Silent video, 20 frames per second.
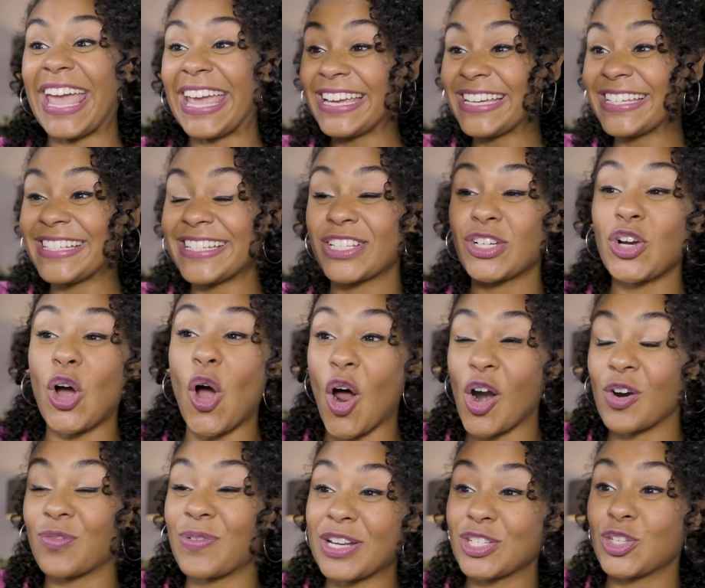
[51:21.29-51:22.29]
And
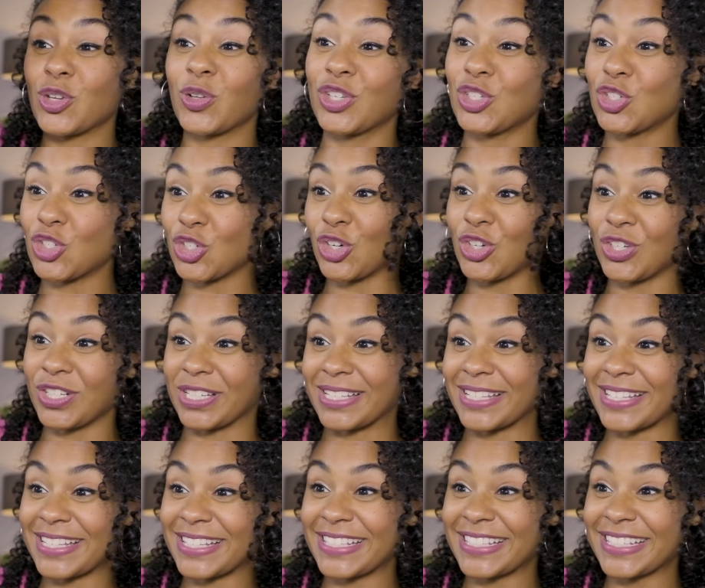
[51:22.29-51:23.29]
car rental
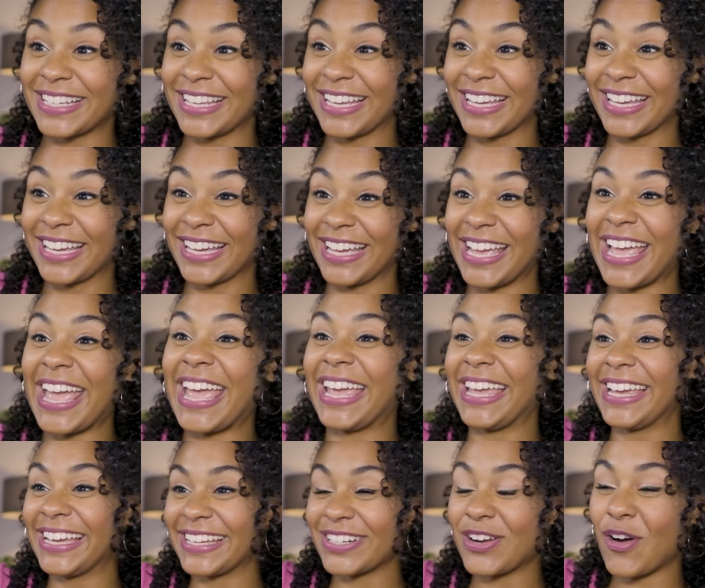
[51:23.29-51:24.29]
insurance
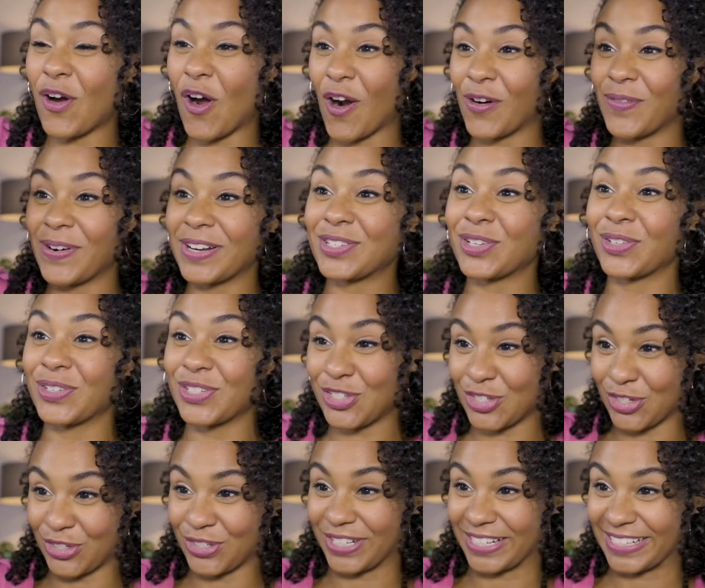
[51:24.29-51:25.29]
and car rental
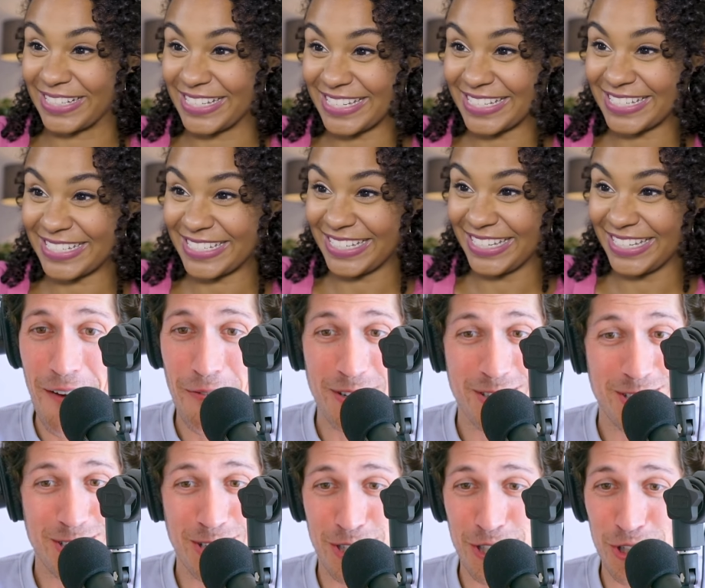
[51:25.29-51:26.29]
insurance. Oh,
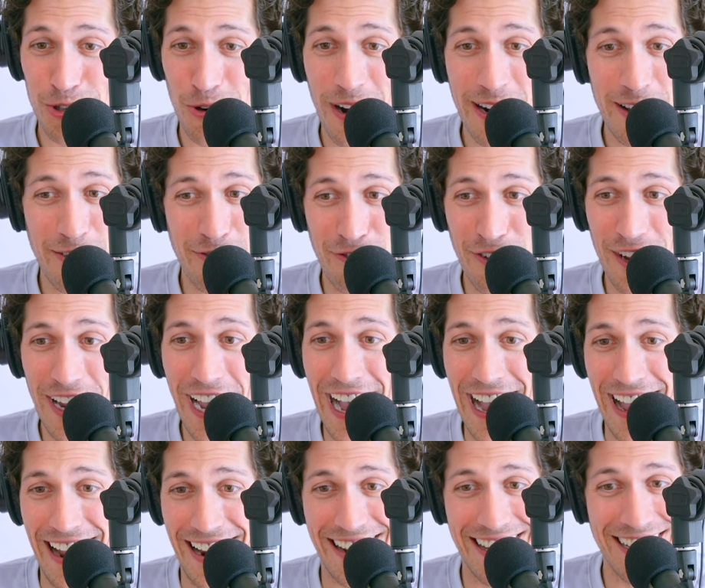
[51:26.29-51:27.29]
once destroyed a
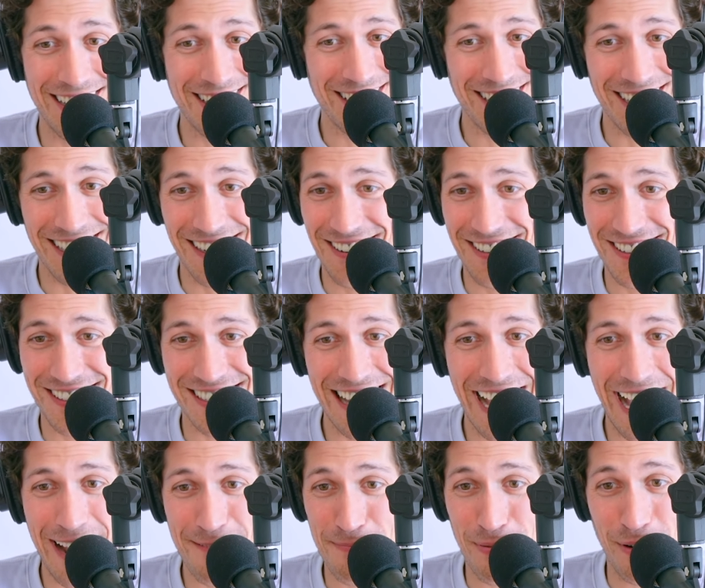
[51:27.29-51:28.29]
Fiat. Oh, it was
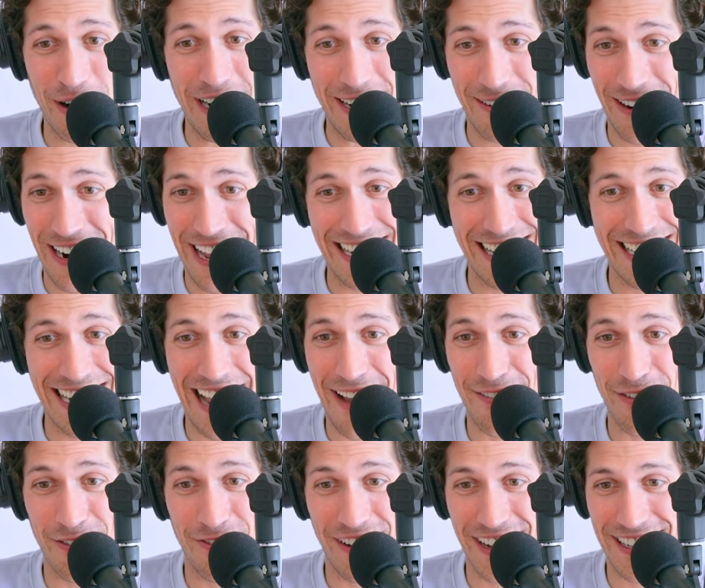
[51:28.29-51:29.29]
not pretty when I didn't
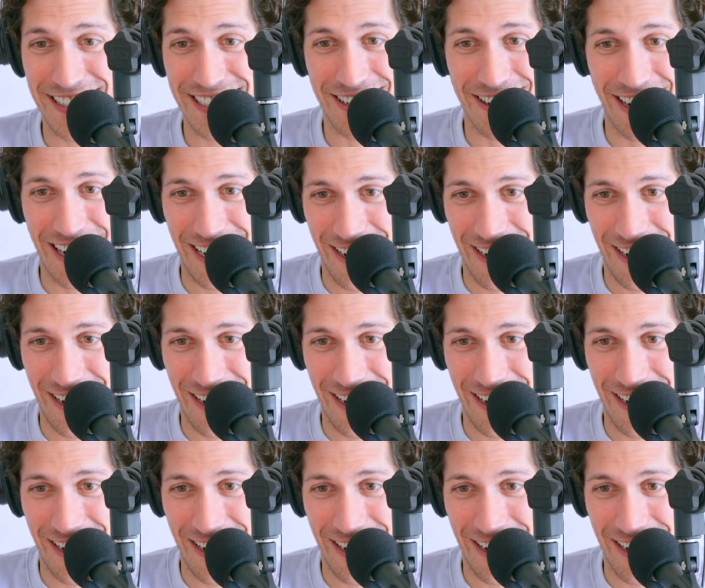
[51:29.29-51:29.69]
have a fancy credit